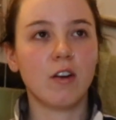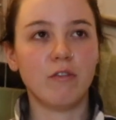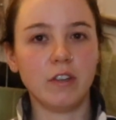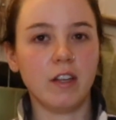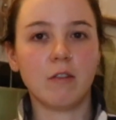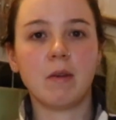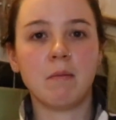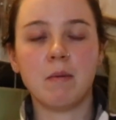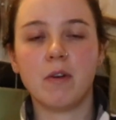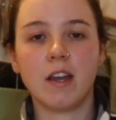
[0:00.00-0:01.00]
Hopefully they don't
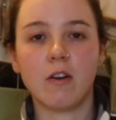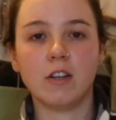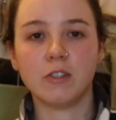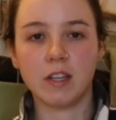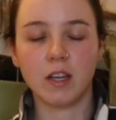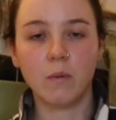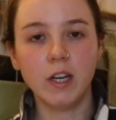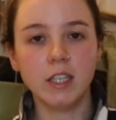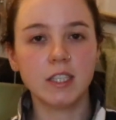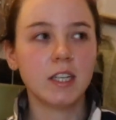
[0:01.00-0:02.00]
make me break out or do anything
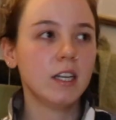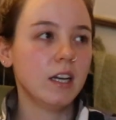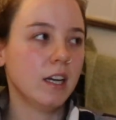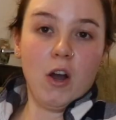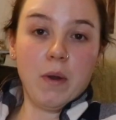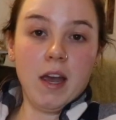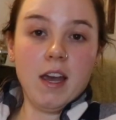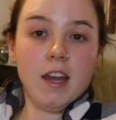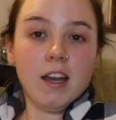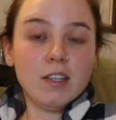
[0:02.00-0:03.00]
weird.
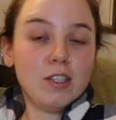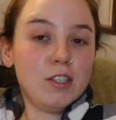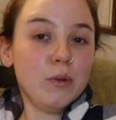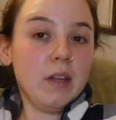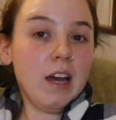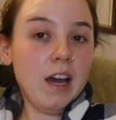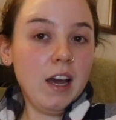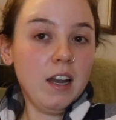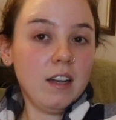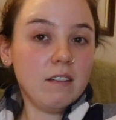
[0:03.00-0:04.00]
Okay, so
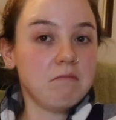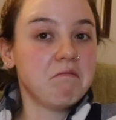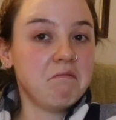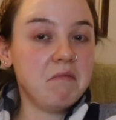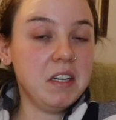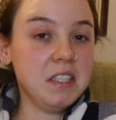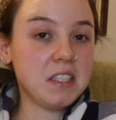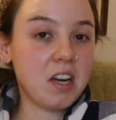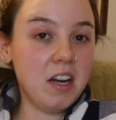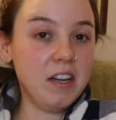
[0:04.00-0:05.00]
that
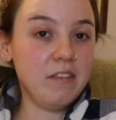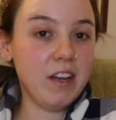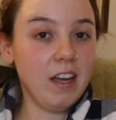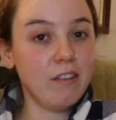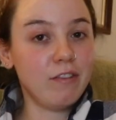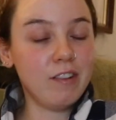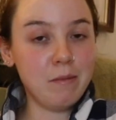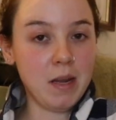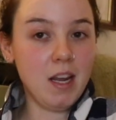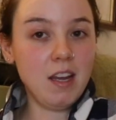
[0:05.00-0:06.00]
is kind of it
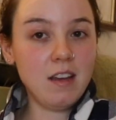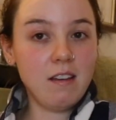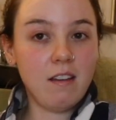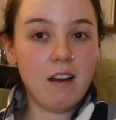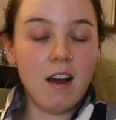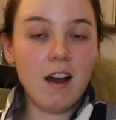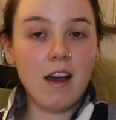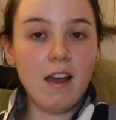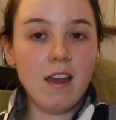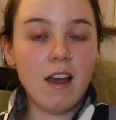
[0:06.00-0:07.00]
for me.
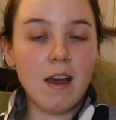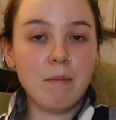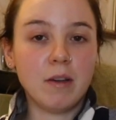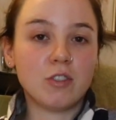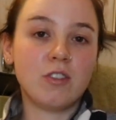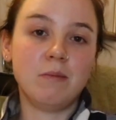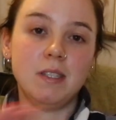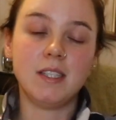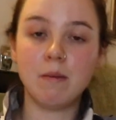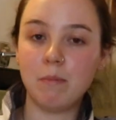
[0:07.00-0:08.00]
I am
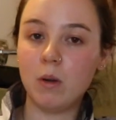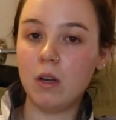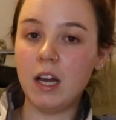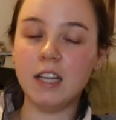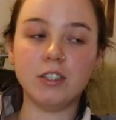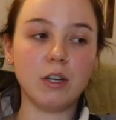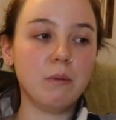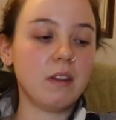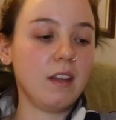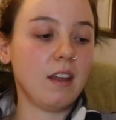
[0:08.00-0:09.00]
extremely simple. I
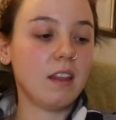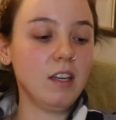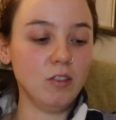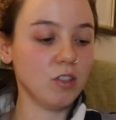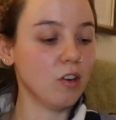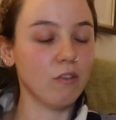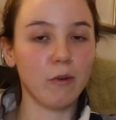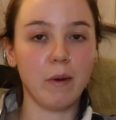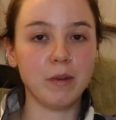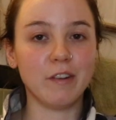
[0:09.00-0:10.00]
don't think that you should
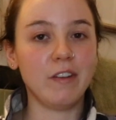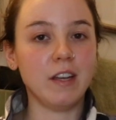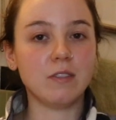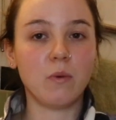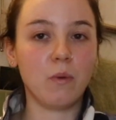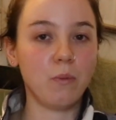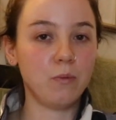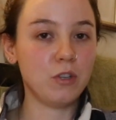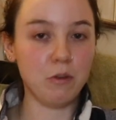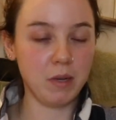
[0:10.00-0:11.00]
overwhelm your face with
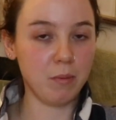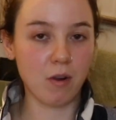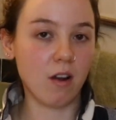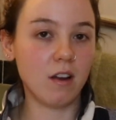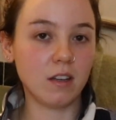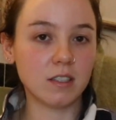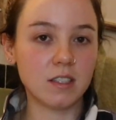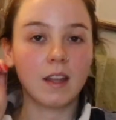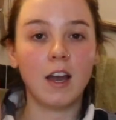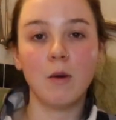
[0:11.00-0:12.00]
too many
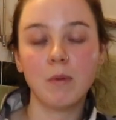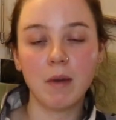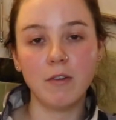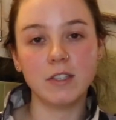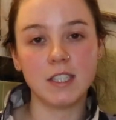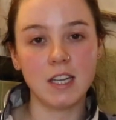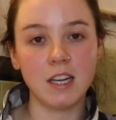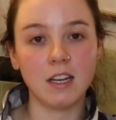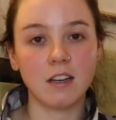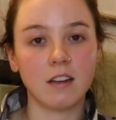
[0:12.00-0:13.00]
products. I hope that my
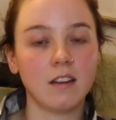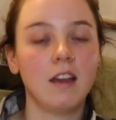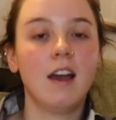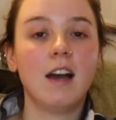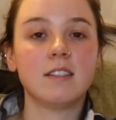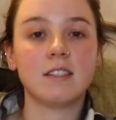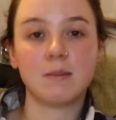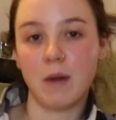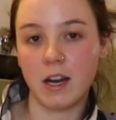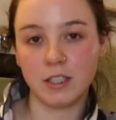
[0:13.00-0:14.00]
routine has
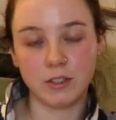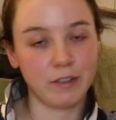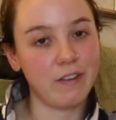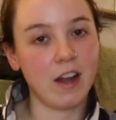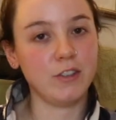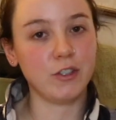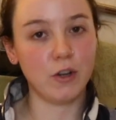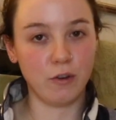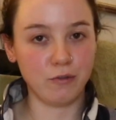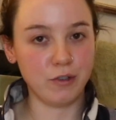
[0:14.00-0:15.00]
inspired you to find
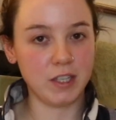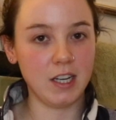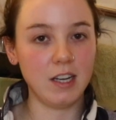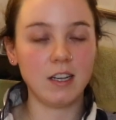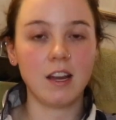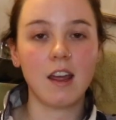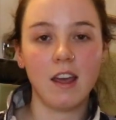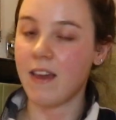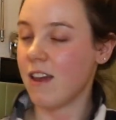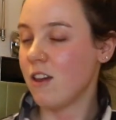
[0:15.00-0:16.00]
your own routine.
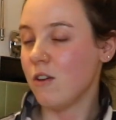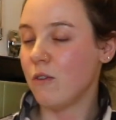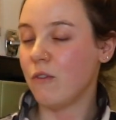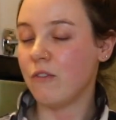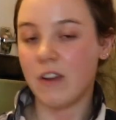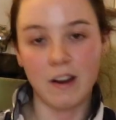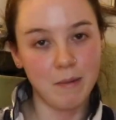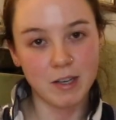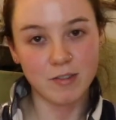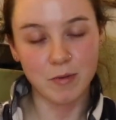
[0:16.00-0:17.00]
Thank you very
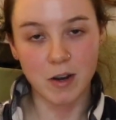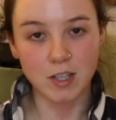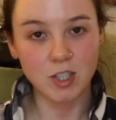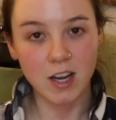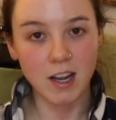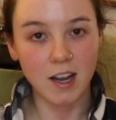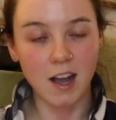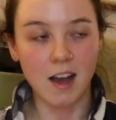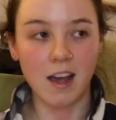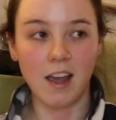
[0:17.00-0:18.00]
much for watching.
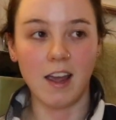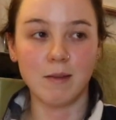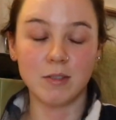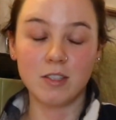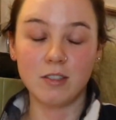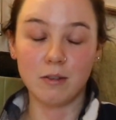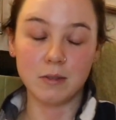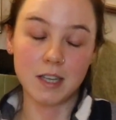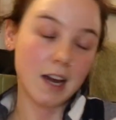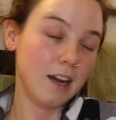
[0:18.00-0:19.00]
I am so
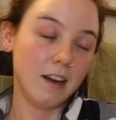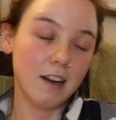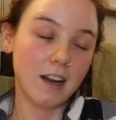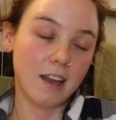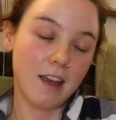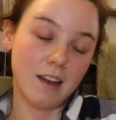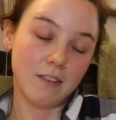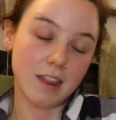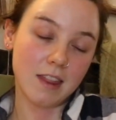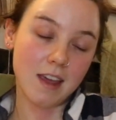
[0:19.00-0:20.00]
tired. I can't
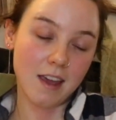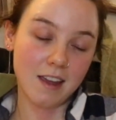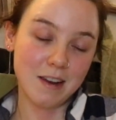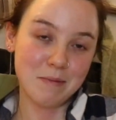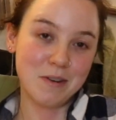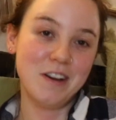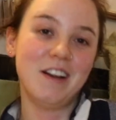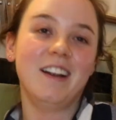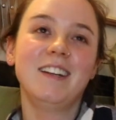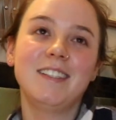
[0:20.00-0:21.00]
even think anymore.
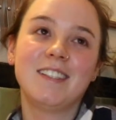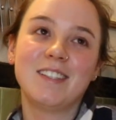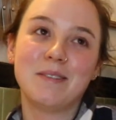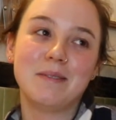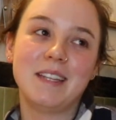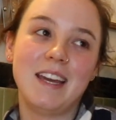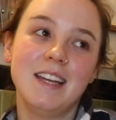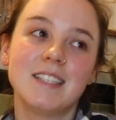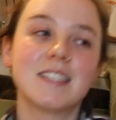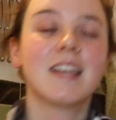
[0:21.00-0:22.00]
It's so late.